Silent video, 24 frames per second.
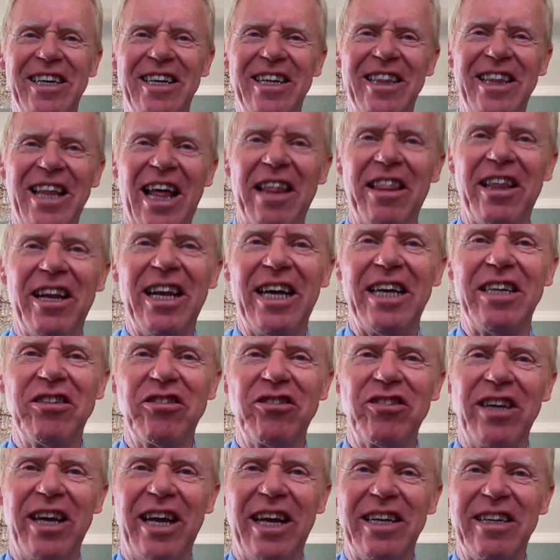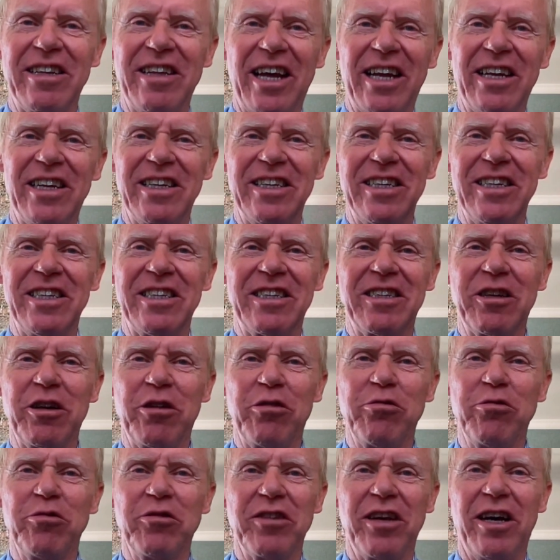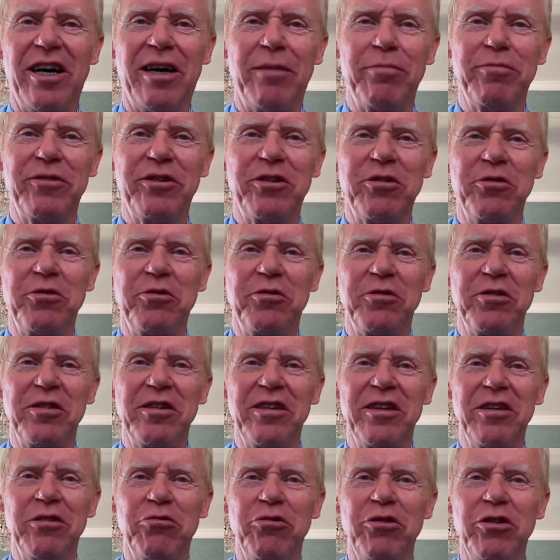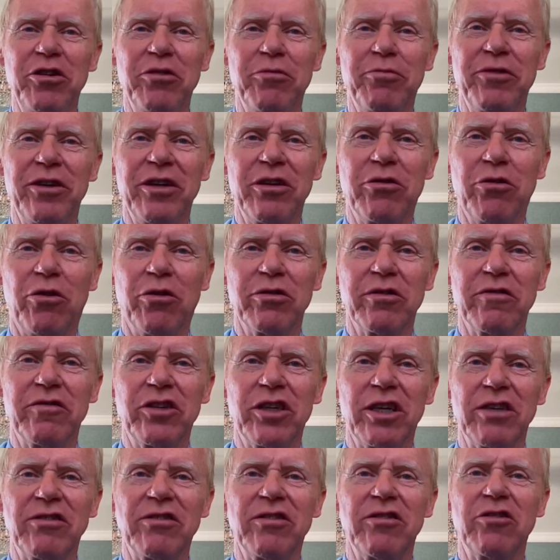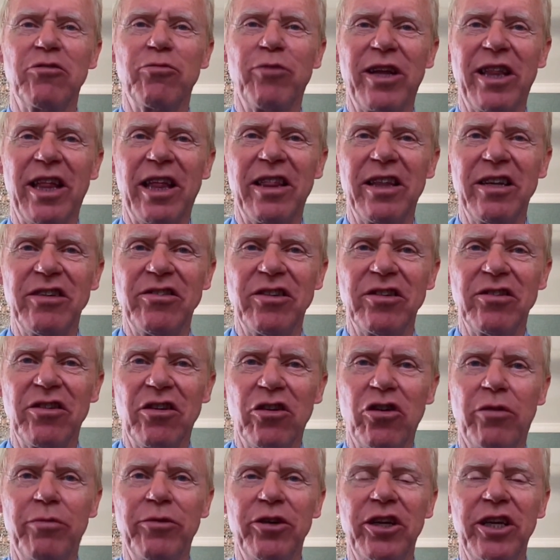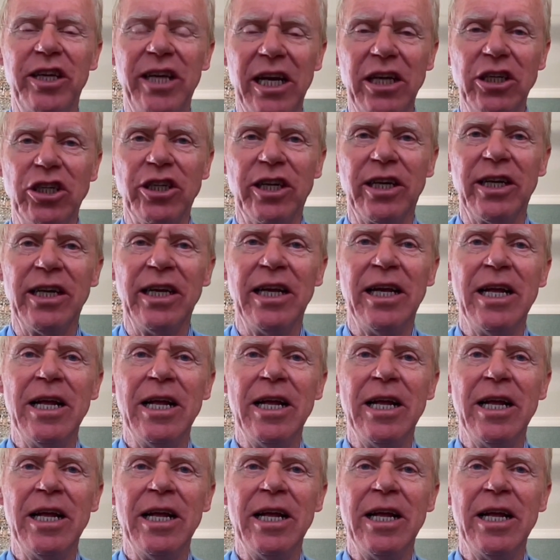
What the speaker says: Netherlands, and then it goes up to the European Court of Justice, whether this is a communication